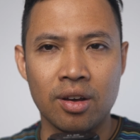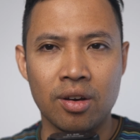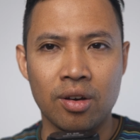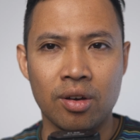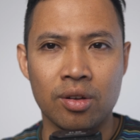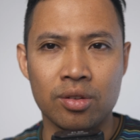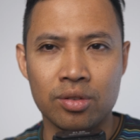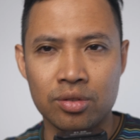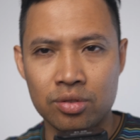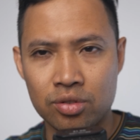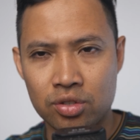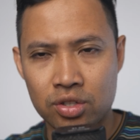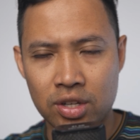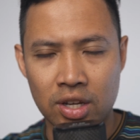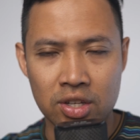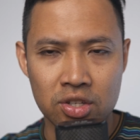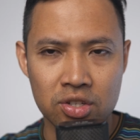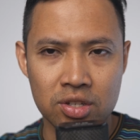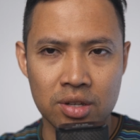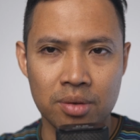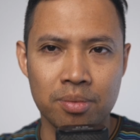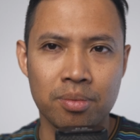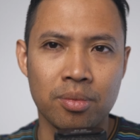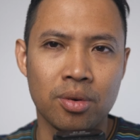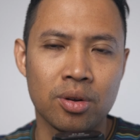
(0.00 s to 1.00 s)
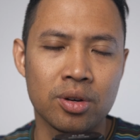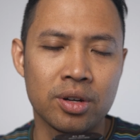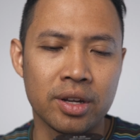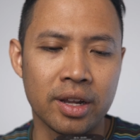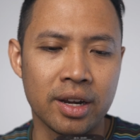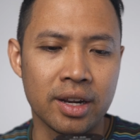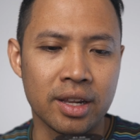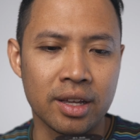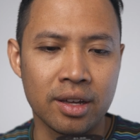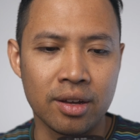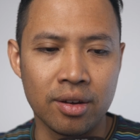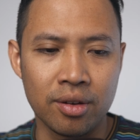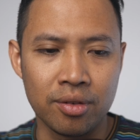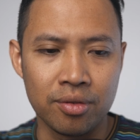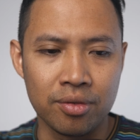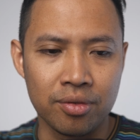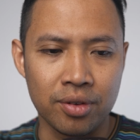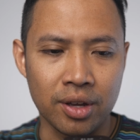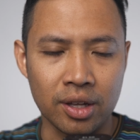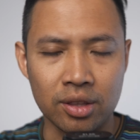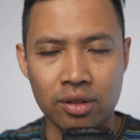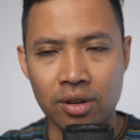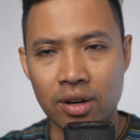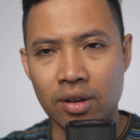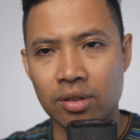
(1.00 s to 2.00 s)
on such modeling of
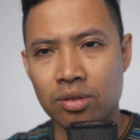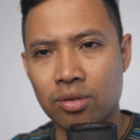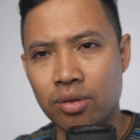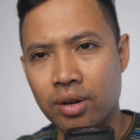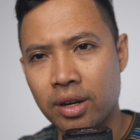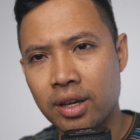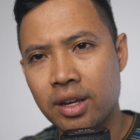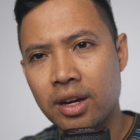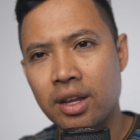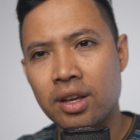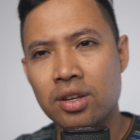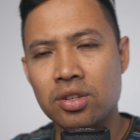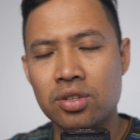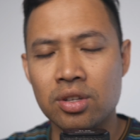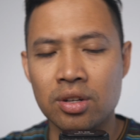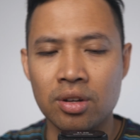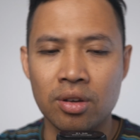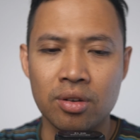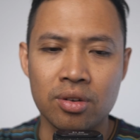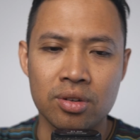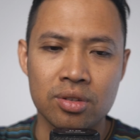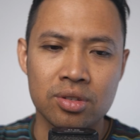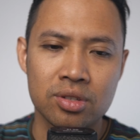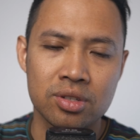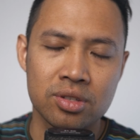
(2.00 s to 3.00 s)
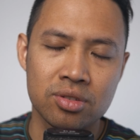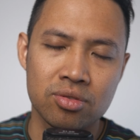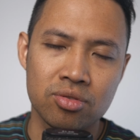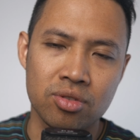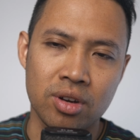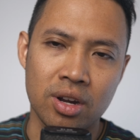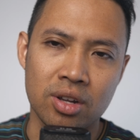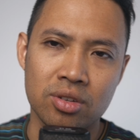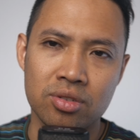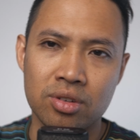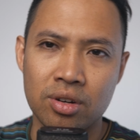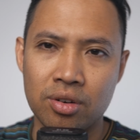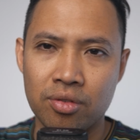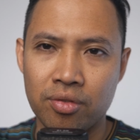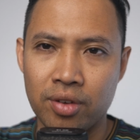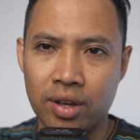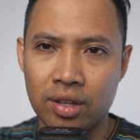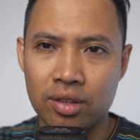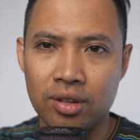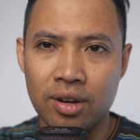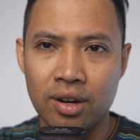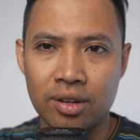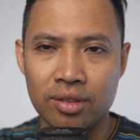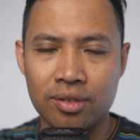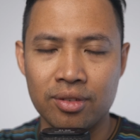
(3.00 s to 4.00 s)
factor autoregression or structural
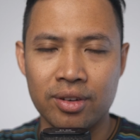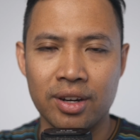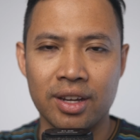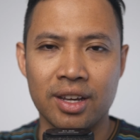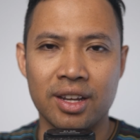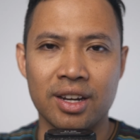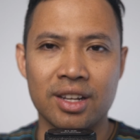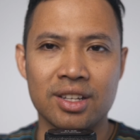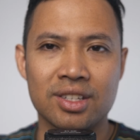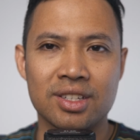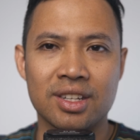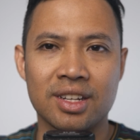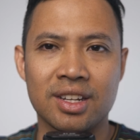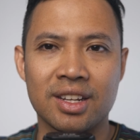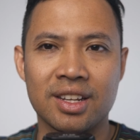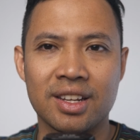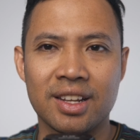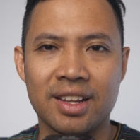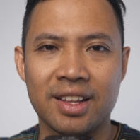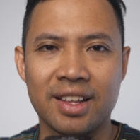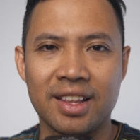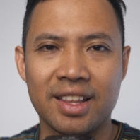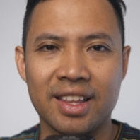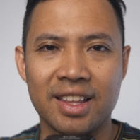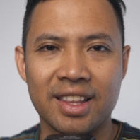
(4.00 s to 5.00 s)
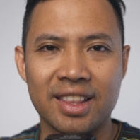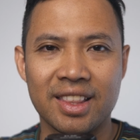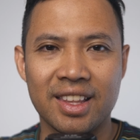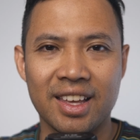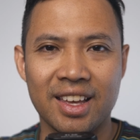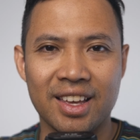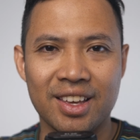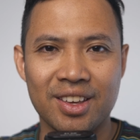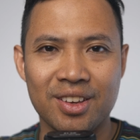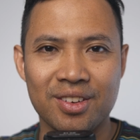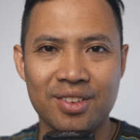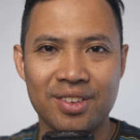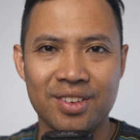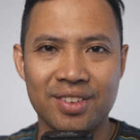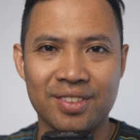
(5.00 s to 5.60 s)
factor autoregression. Thank you.